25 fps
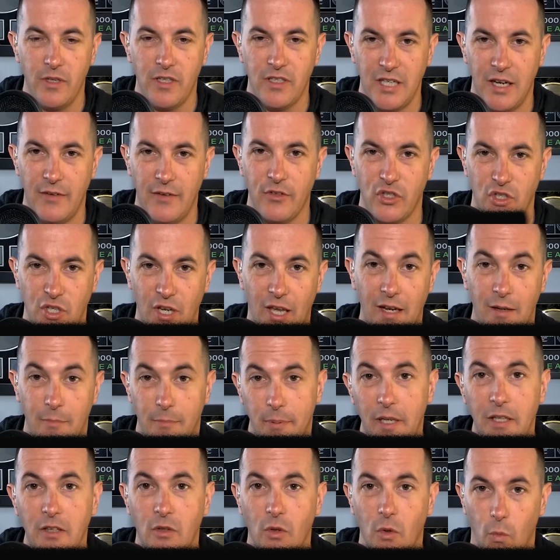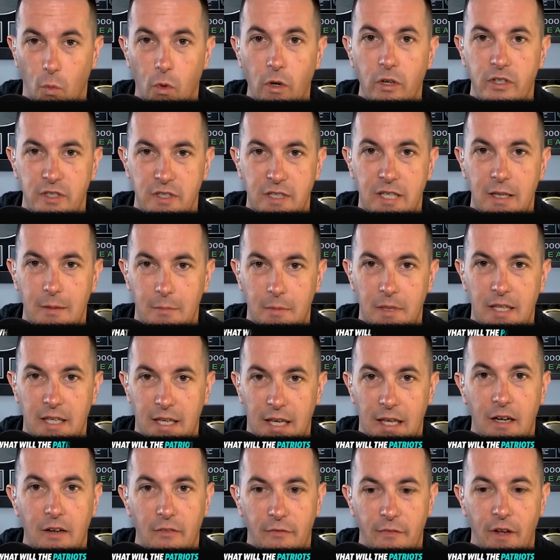have a shot at being the worst team in the
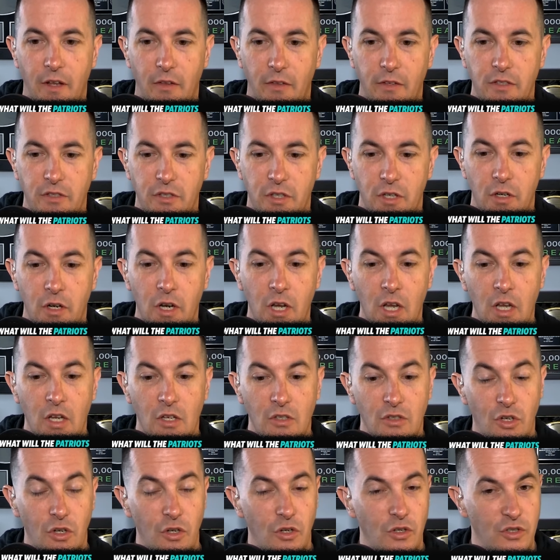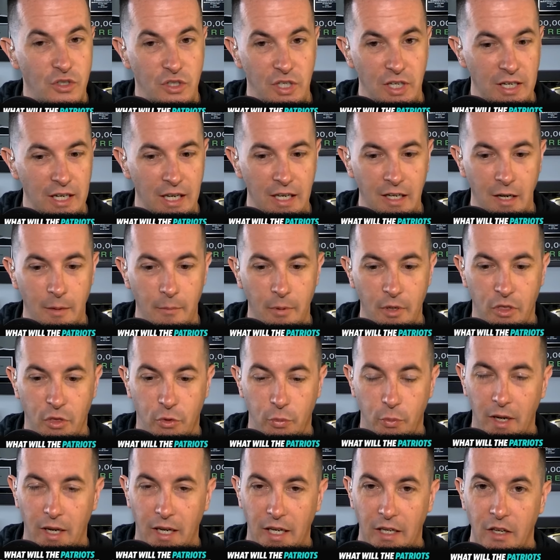N F L this year. So you're sitting at number
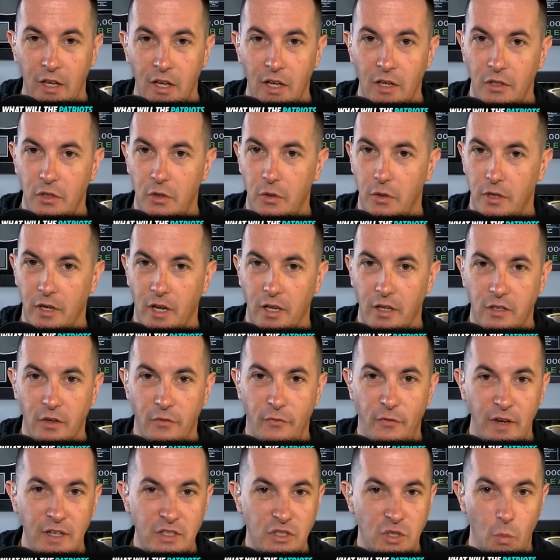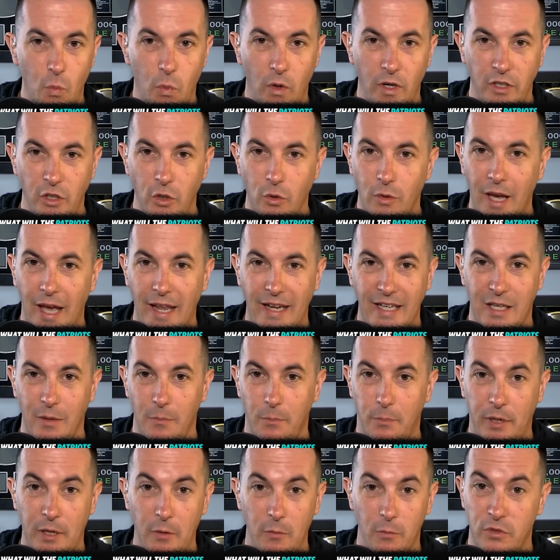three. You're in a division where you got to
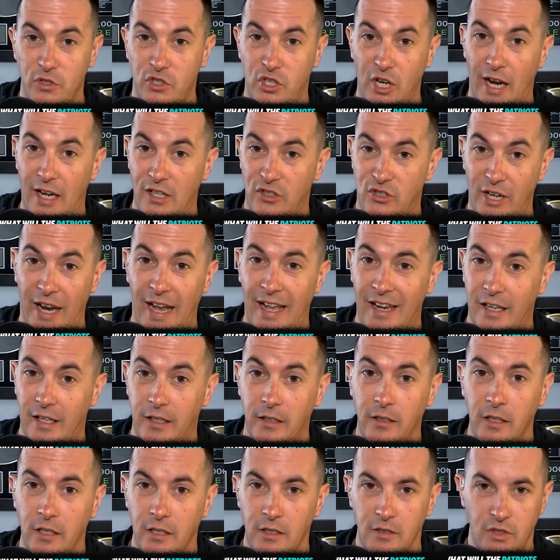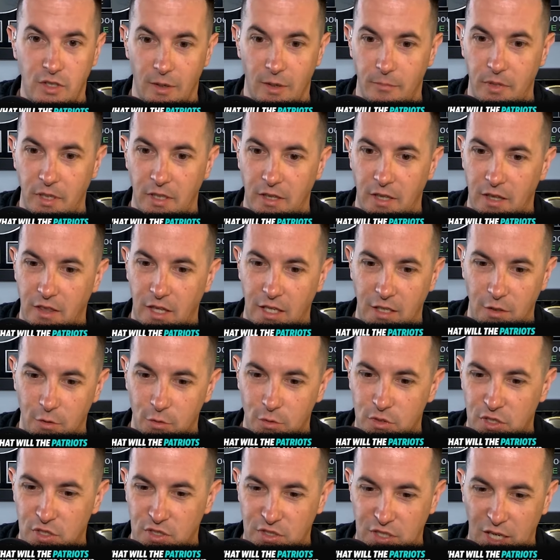compete with Josh Allen, something that they used
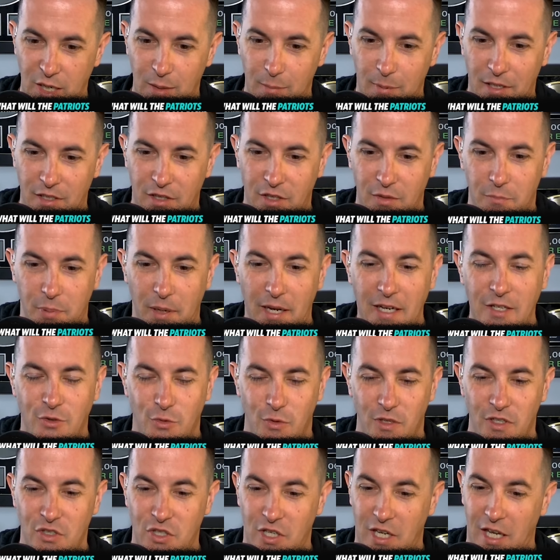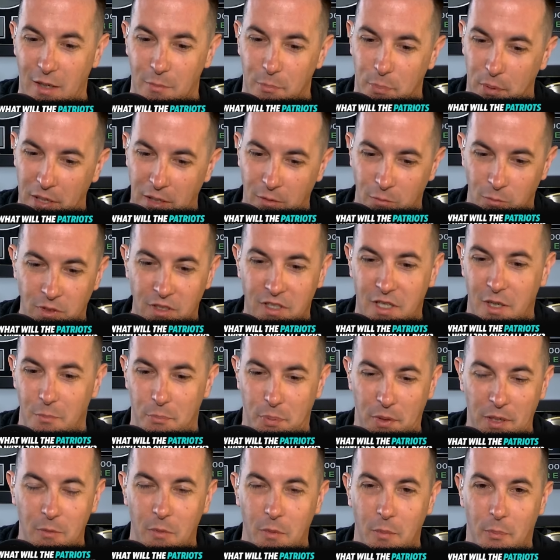to say about the Patriots. You got to
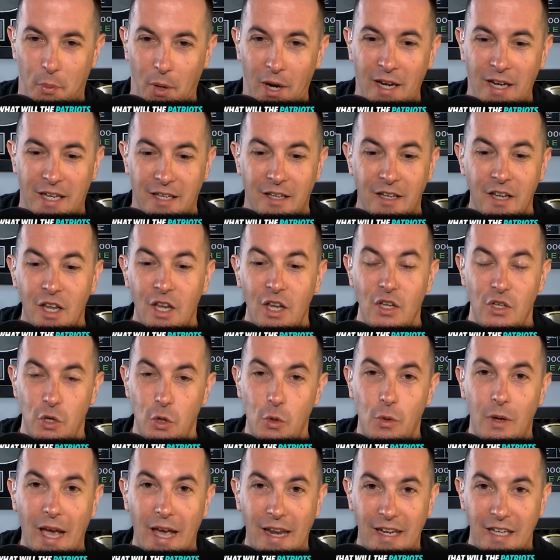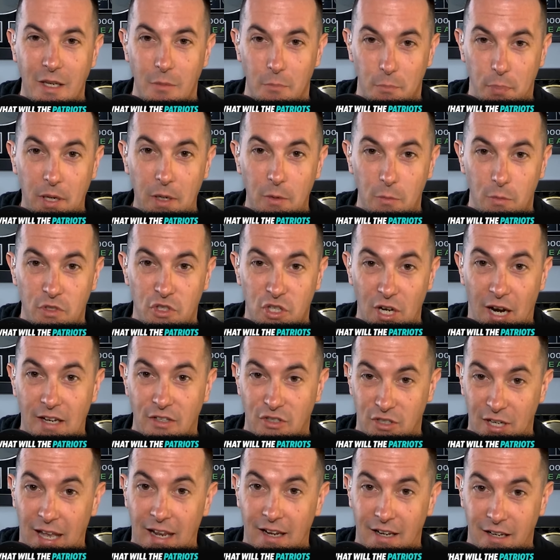compete with Brady. You got to compete with Josh
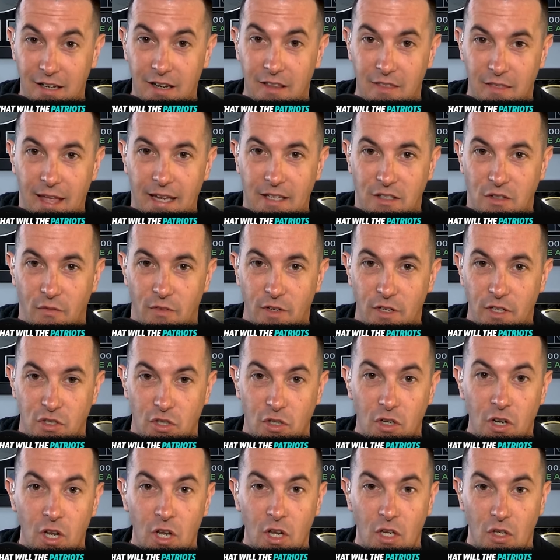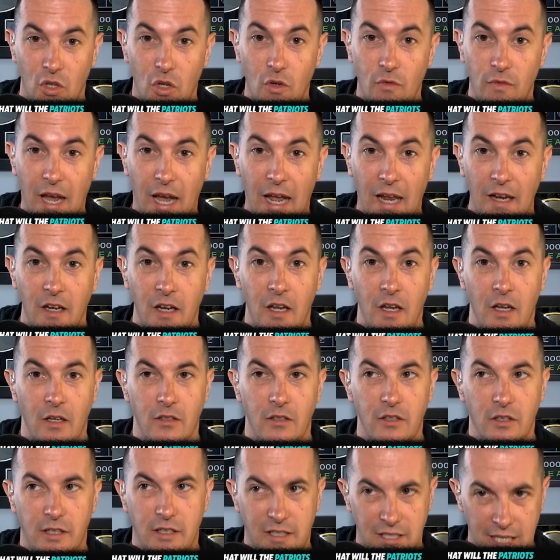Allen in that division. You've got
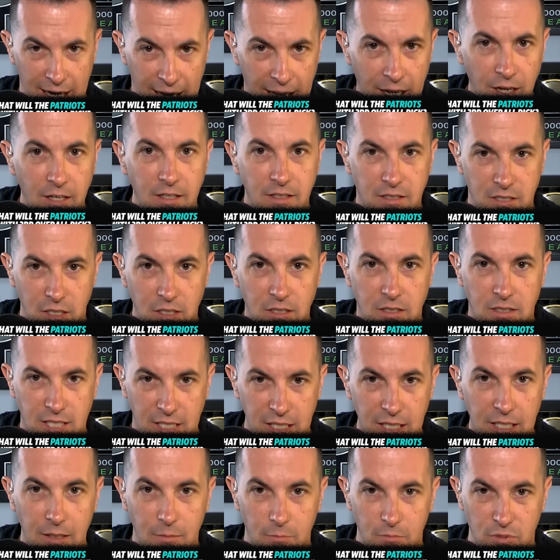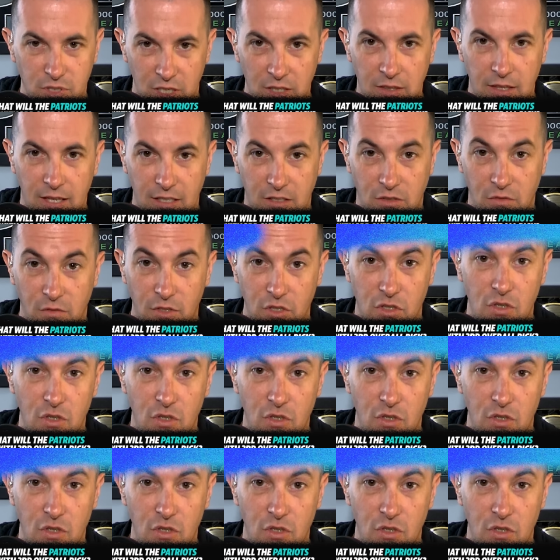talented teams in that division.